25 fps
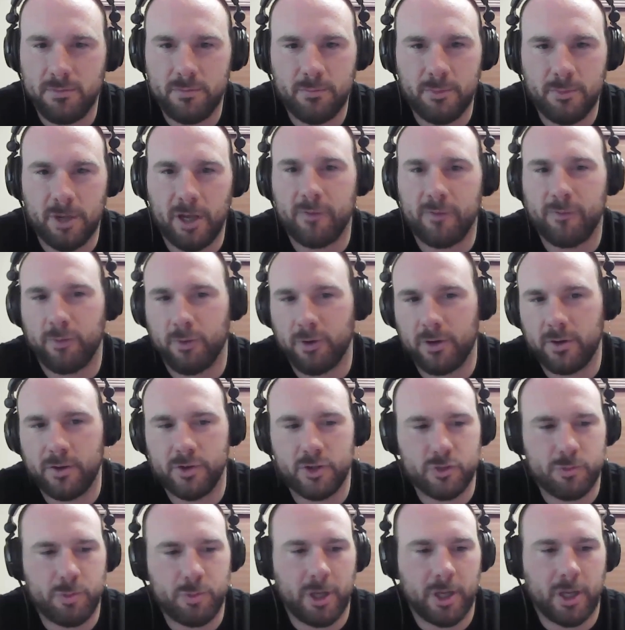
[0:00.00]

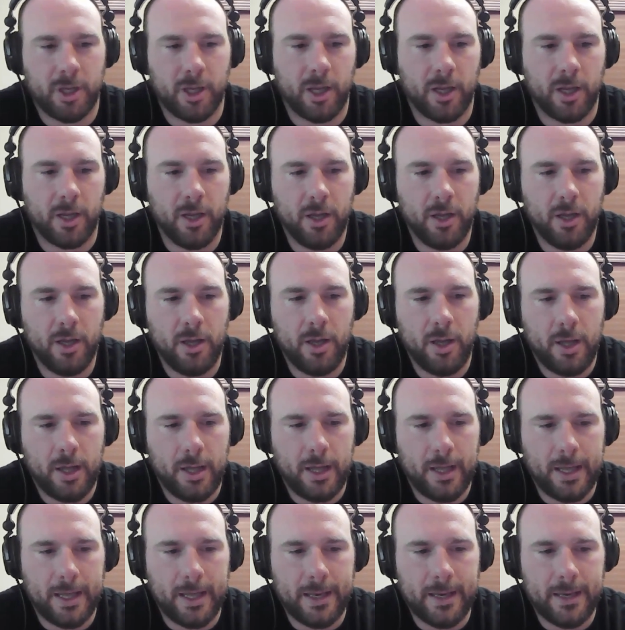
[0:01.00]
metaphorically speaking.
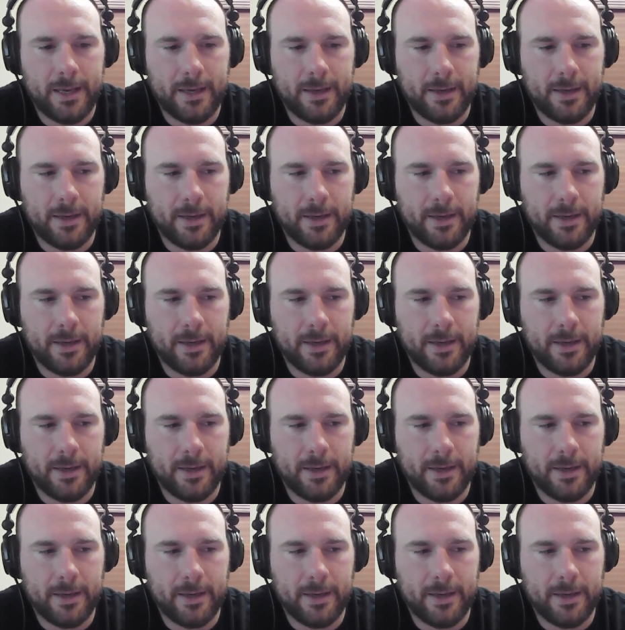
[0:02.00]
And